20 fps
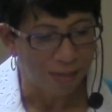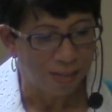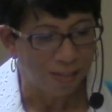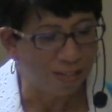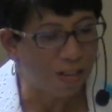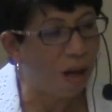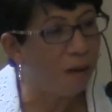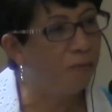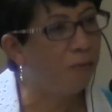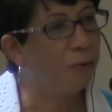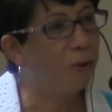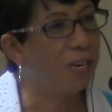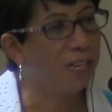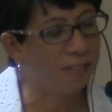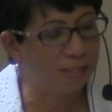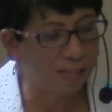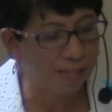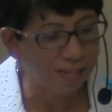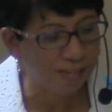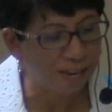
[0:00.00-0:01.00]
Psalm
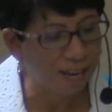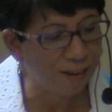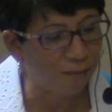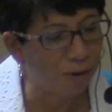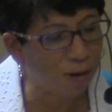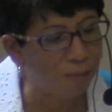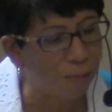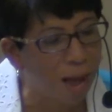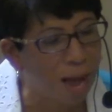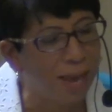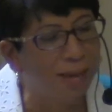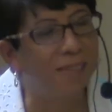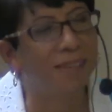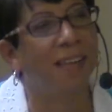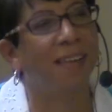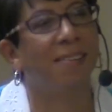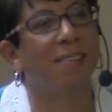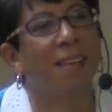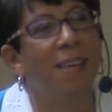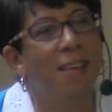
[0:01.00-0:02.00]
46:10 reminds
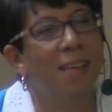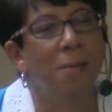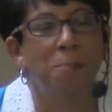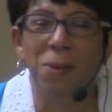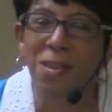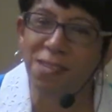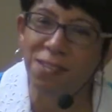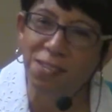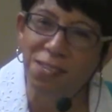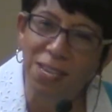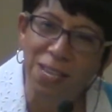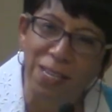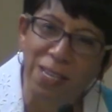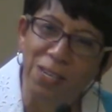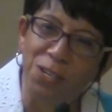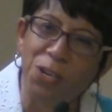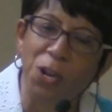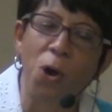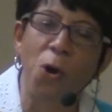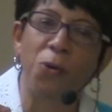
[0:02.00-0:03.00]
us, be still
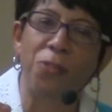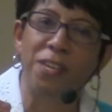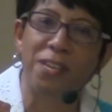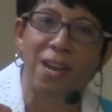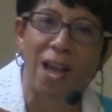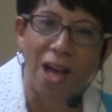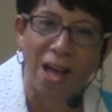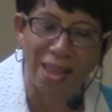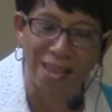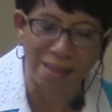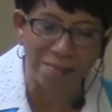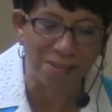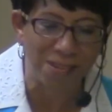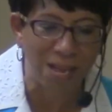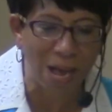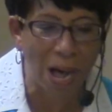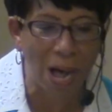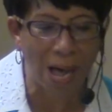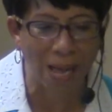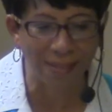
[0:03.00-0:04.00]
and know that I am
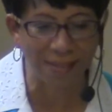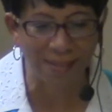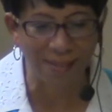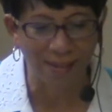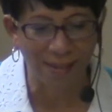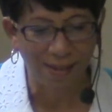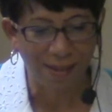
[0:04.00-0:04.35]
God.